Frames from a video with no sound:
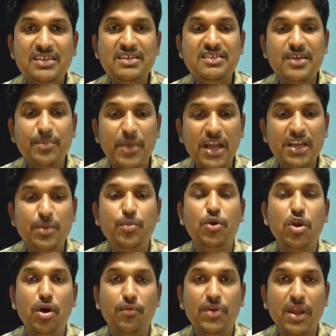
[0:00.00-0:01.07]
is a
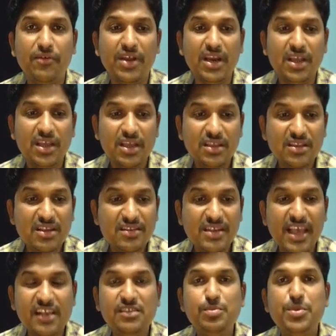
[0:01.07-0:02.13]
multiple of 11. this
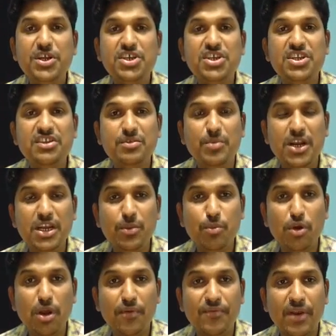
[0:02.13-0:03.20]
expression is
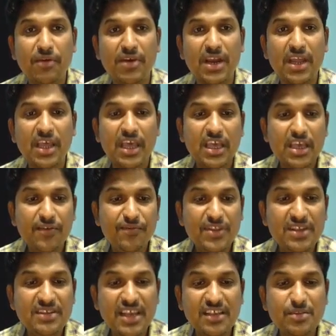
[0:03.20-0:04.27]
multiple of 11. If
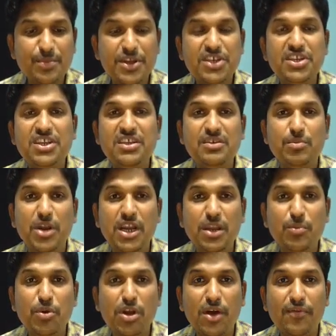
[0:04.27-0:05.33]
this expression is
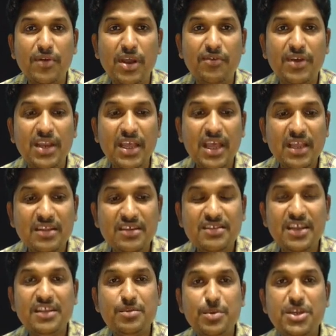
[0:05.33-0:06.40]
multiple of 11, this
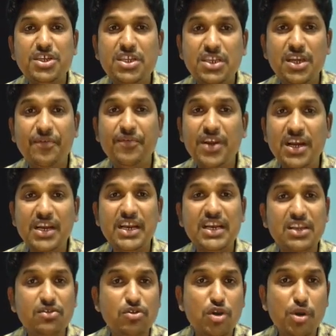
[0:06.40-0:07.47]
expression definitely
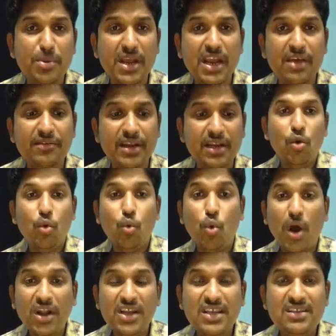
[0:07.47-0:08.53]
divisible by 11.
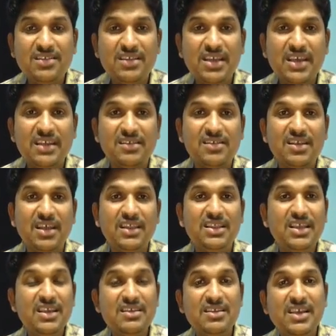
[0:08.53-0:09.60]
What is this?
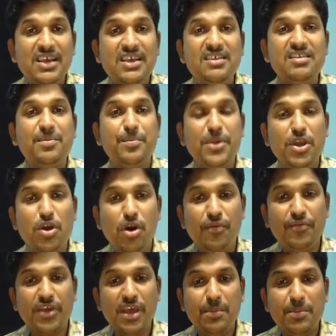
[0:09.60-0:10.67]
This is p
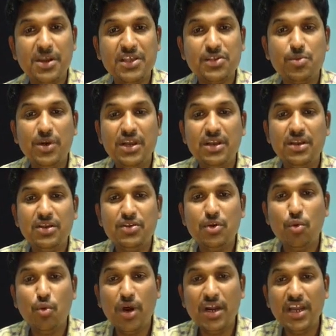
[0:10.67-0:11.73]
of k plus 1. So
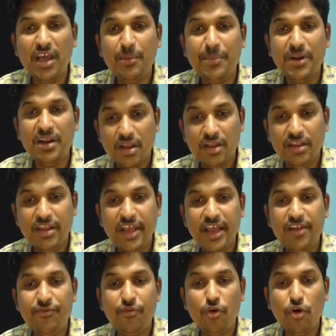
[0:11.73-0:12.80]
what happened?
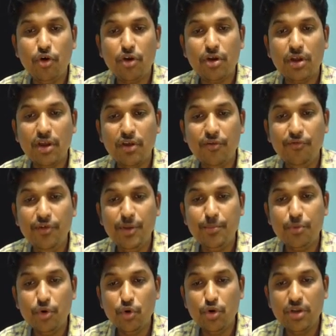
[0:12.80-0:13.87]
Therefore, we
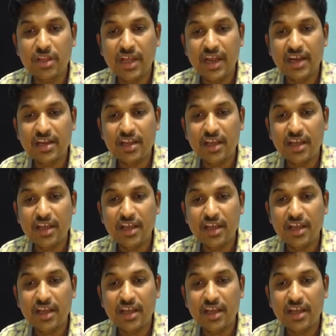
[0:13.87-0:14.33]
proved that